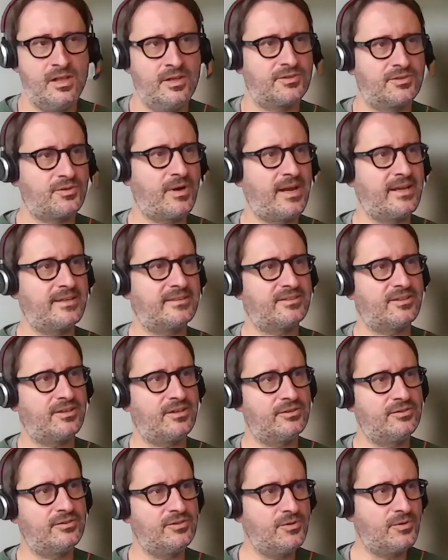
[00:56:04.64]
So I
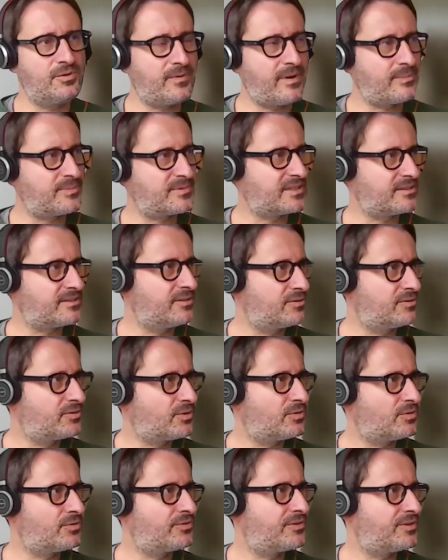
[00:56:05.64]
saw on your website you
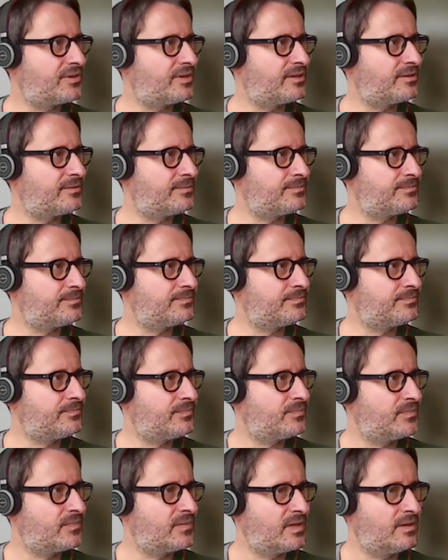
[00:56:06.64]
don't
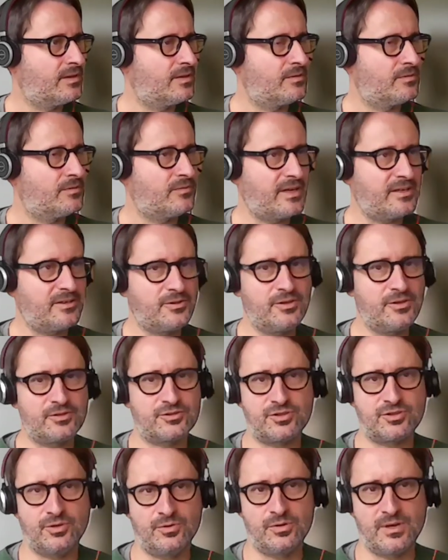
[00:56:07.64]
where do you
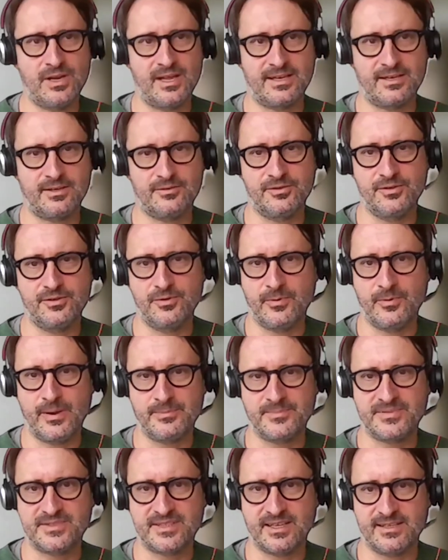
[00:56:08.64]
show like on your
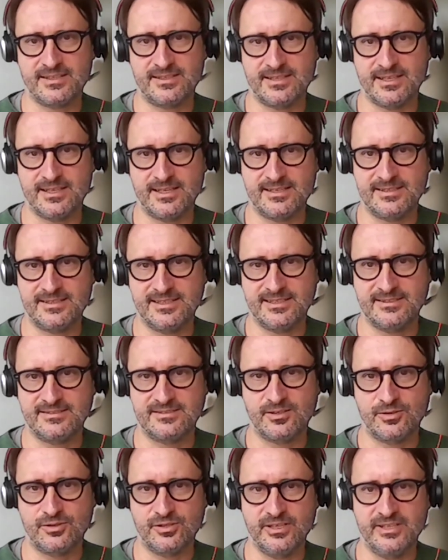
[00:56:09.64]
website like this,
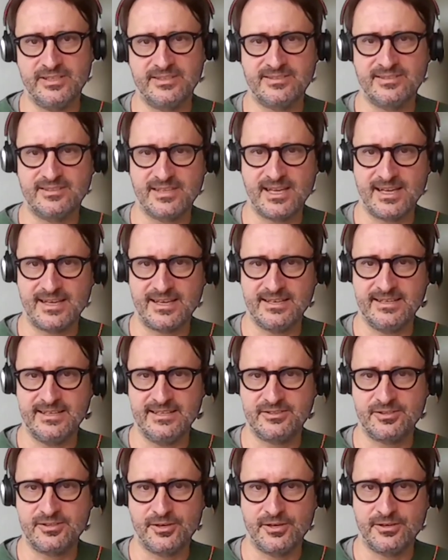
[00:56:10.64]
or it's like an
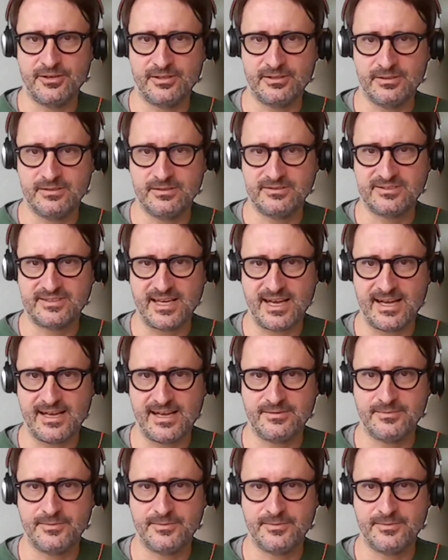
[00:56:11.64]
internal site